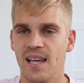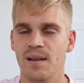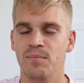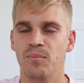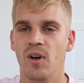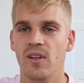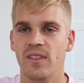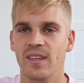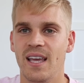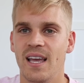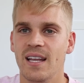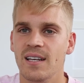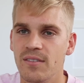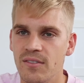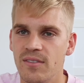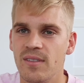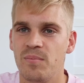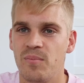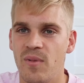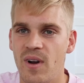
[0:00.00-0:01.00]
by the end
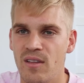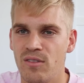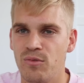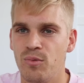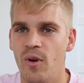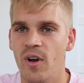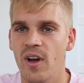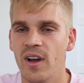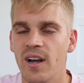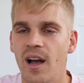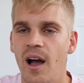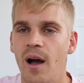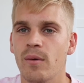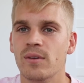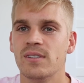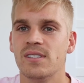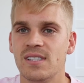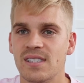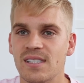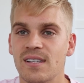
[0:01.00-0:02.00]
of the breath work, I
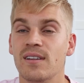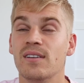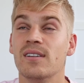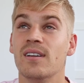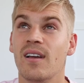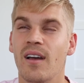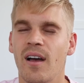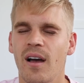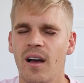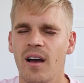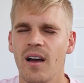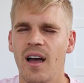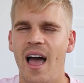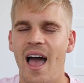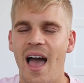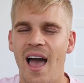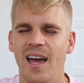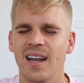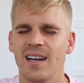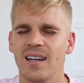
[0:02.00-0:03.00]
was
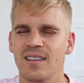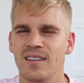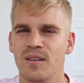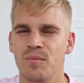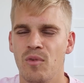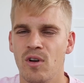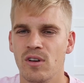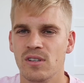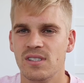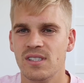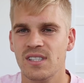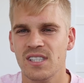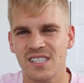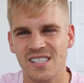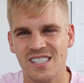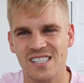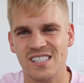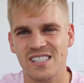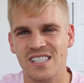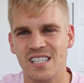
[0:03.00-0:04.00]
at the most
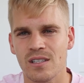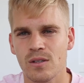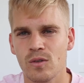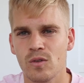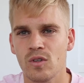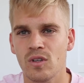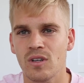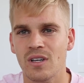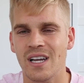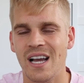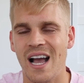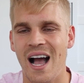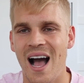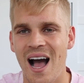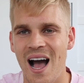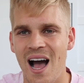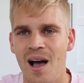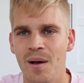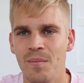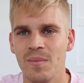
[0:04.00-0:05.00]
still,
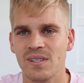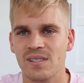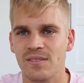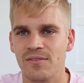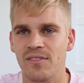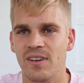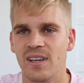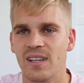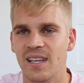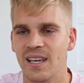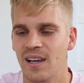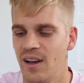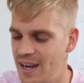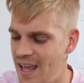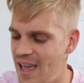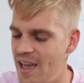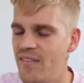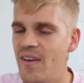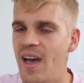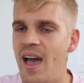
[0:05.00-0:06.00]
calmest feeling
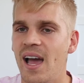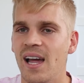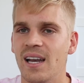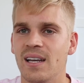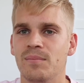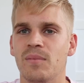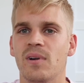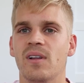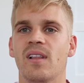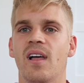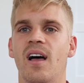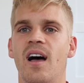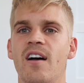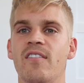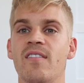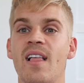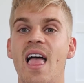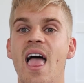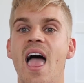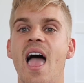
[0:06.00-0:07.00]
I'd ever had in my
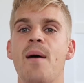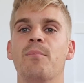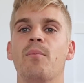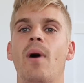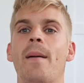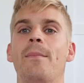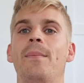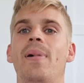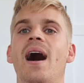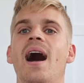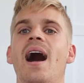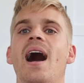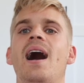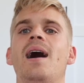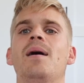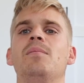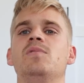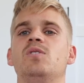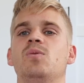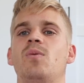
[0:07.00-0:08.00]
life. My
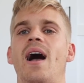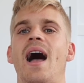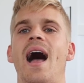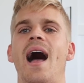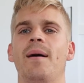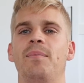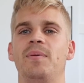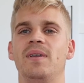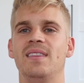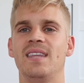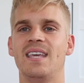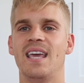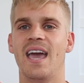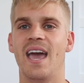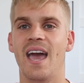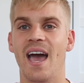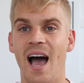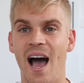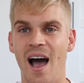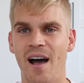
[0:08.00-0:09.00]
palms were up in the
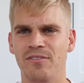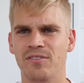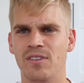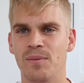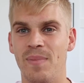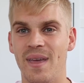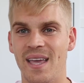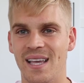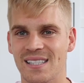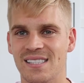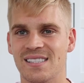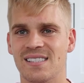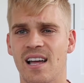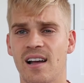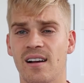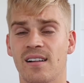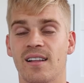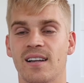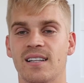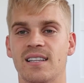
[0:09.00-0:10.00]
air after being
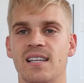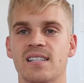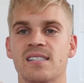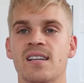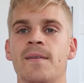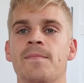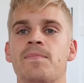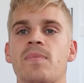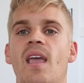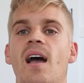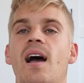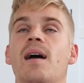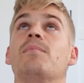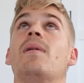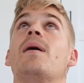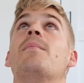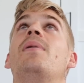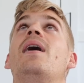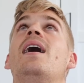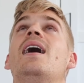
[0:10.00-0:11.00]
stuck like this. I had
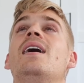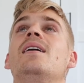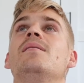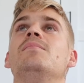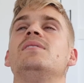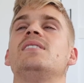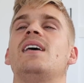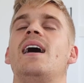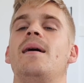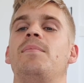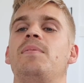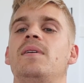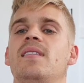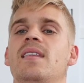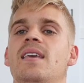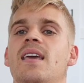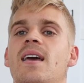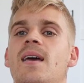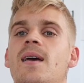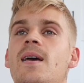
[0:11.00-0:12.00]
my palms up in
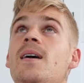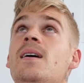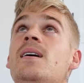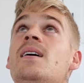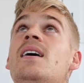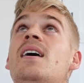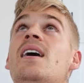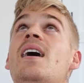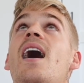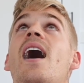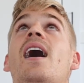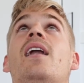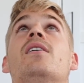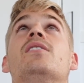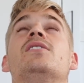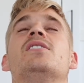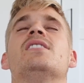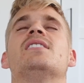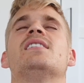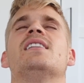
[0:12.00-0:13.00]
the air, and I
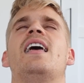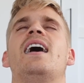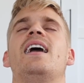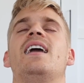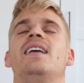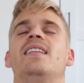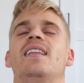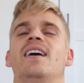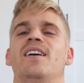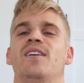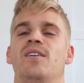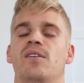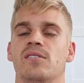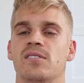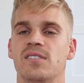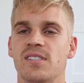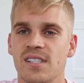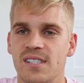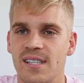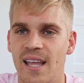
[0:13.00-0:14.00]
was just laying there, and I
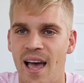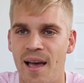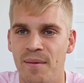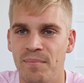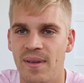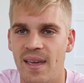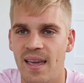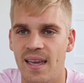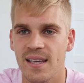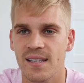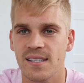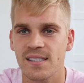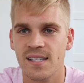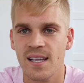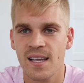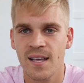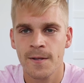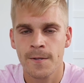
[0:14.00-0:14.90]
was just at peace.